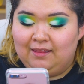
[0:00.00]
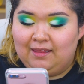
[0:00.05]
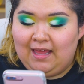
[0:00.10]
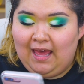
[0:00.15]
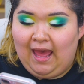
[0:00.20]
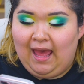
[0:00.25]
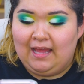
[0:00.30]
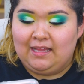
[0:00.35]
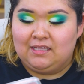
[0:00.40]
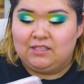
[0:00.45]

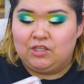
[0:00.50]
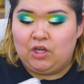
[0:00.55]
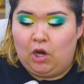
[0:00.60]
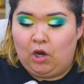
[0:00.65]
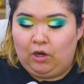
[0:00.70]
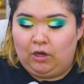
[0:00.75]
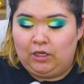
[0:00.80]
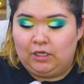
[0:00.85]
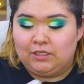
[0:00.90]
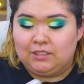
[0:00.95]
that
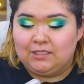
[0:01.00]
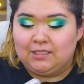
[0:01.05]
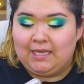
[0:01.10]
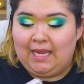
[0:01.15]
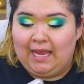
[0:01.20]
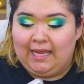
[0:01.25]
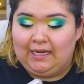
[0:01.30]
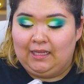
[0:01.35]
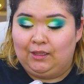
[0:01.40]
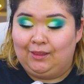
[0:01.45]
Tarte
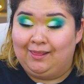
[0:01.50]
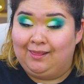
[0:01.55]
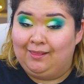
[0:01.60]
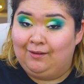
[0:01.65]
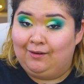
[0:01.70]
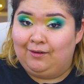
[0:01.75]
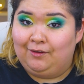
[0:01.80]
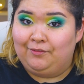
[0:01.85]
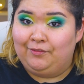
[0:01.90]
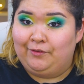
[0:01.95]
kind of
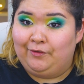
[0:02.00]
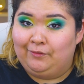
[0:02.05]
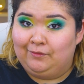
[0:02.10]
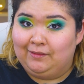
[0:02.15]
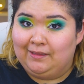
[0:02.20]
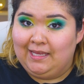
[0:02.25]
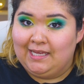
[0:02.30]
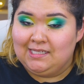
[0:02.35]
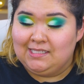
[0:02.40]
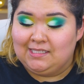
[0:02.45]
learned their
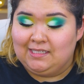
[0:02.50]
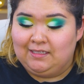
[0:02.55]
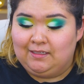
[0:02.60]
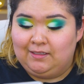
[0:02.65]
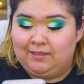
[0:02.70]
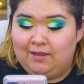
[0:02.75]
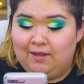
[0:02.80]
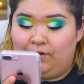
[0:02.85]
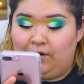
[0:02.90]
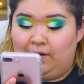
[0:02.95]
lesson
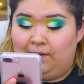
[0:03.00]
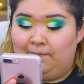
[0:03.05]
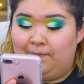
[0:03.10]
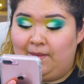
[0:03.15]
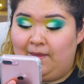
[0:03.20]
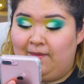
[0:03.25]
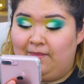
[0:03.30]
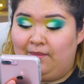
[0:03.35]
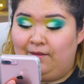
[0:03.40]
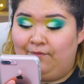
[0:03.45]
from
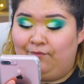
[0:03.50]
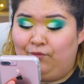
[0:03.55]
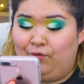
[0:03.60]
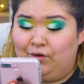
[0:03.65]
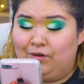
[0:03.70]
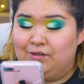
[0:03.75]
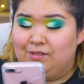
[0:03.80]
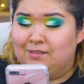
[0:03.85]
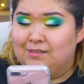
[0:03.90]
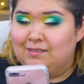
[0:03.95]
the
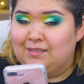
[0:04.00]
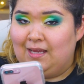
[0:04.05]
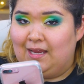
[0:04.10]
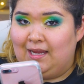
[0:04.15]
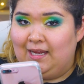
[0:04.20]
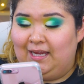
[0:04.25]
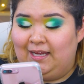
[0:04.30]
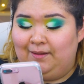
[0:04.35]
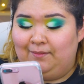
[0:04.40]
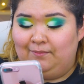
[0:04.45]
first
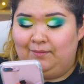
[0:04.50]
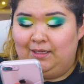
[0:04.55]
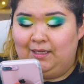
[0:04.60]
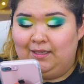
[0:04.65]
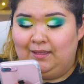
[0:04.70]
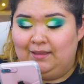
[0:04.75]
time